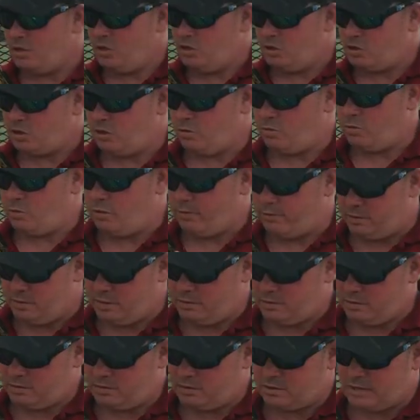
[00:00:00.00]
So
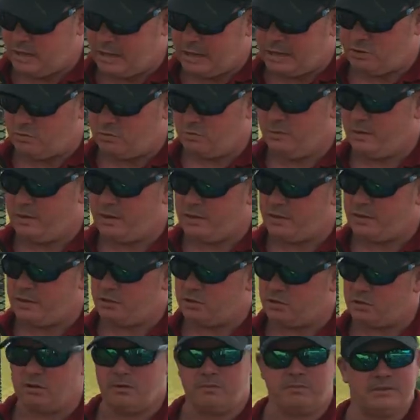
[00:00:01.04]
this is a 20 inch
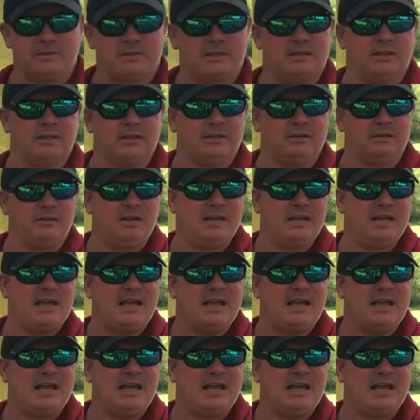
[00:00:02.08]
surface cleaner.